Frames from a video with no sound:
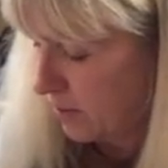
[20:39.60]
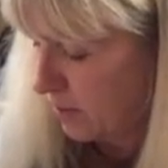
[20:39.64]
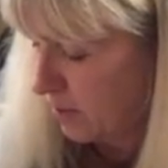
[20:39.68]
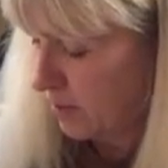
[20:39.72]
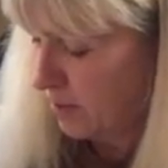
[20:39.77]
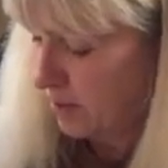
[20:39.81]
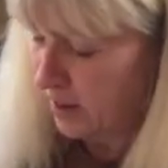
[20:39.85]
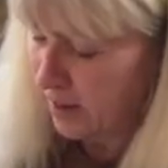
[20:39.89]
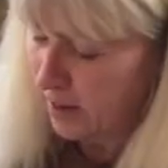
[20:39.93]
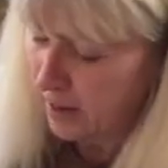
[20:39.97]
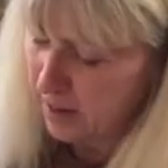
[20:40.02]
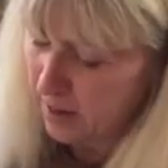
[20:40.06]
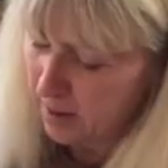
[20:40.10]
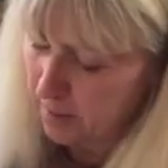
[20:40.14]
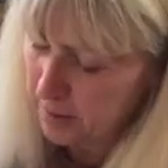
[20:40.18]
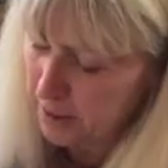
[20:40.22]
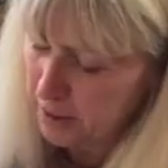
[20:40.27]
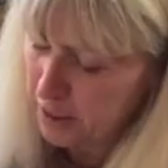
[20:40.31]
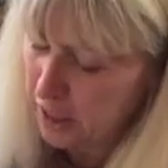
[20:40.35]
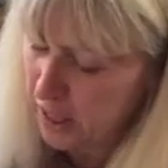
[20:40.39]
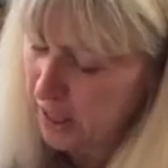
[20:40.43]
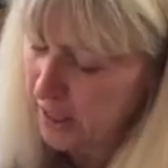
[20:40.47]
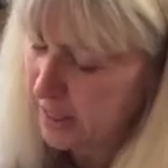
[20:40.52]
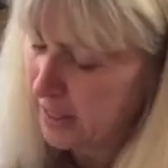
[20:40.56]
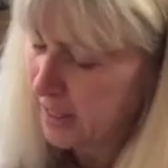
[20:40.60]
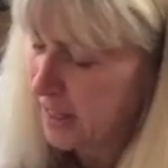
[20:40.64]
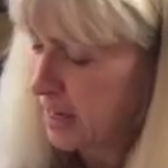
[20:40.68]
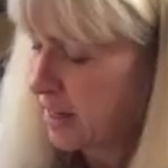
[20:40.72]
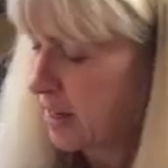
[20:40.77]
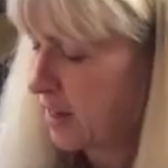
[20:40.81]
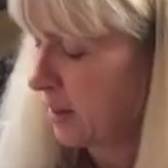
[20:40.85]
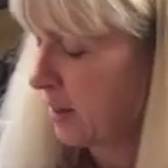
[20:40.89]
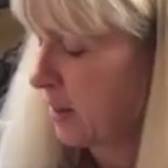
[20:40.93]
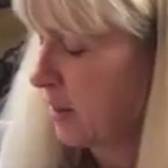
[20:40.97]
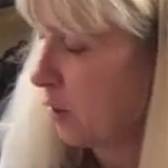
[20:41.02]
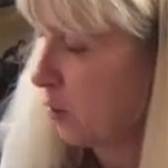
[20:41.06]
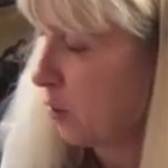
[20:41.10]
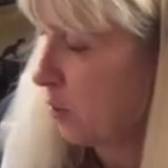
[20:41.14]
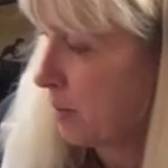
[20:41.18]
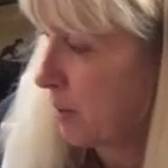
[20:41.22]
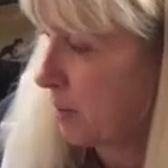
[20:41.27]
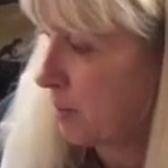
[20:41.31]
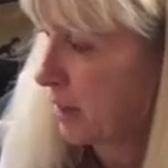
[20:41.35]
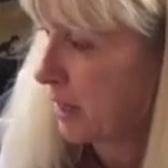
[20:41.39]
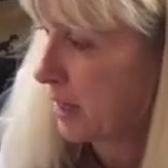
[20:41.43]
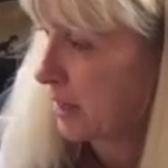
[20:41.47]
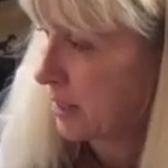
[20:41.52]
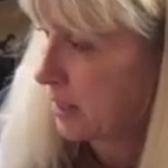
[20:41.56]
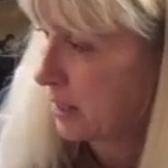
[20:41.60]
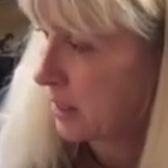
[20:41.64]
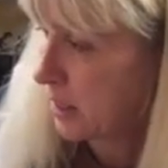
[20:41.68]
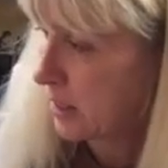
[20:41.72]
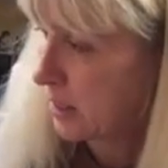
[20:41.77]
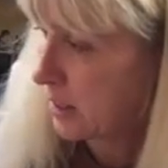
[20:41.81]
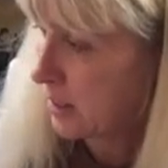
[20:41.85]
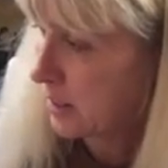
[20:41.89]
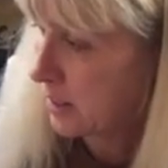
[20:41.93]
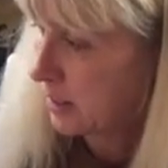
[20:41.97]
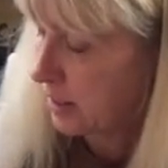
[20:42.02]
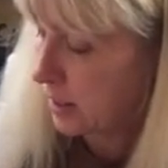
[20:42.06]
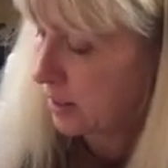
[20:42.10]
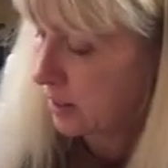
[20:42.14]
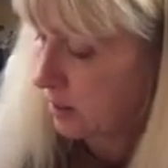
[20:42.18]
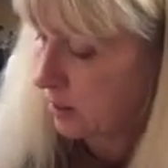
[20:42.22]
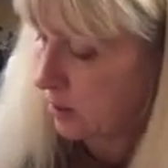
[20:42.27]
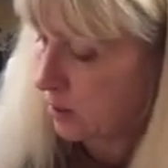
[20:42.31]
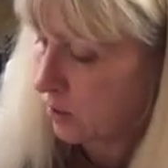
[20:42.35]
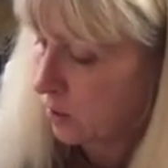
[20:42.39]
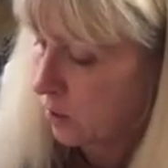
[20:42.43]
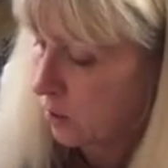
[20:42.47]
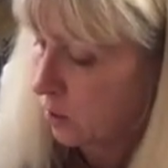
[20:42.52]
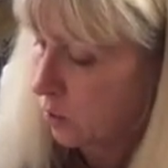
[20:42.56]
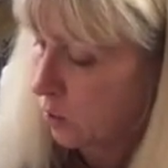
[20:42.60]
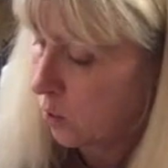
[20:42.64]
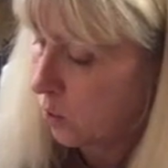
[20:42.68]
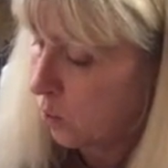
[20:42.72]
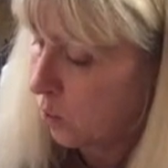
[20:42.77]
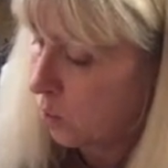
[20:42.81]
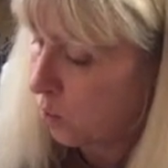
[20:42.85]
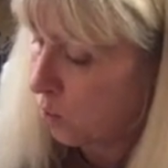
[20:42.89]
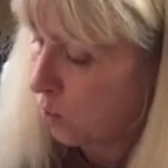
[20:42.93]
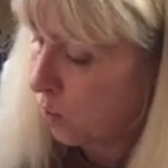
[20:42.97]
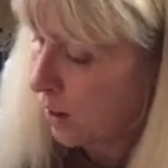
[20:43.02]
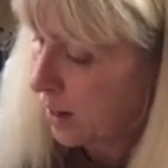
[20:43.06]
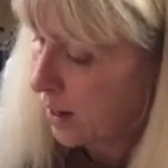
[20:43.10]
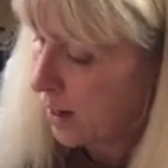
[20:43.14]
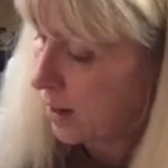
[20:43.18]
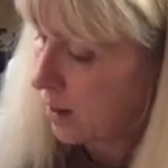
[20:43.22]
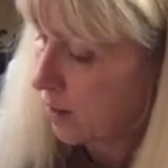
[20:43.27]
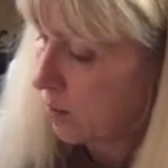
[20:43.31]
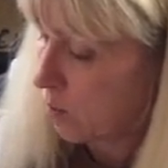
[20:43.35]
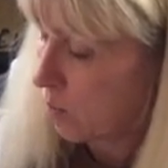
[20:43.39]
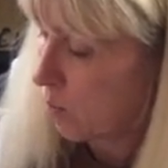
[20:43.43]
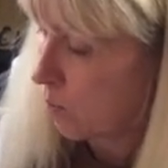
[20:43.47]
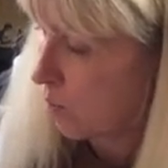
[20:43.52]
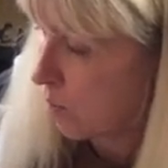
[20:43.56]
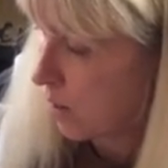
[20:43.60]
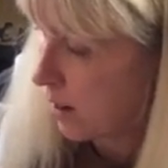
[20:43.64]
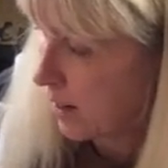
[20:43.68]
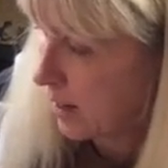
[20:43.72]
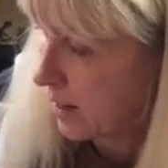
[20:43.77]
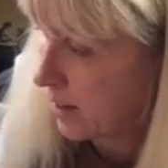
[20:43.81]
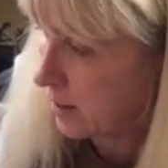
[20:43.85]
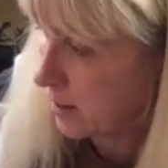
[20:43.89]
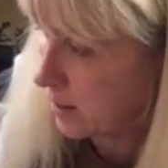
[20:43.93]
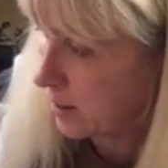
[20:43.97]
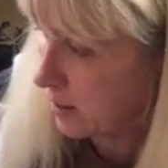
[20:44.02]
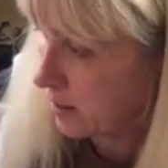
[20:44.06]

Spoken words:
And I'm adjusting a little bit because it just didn't look quite right.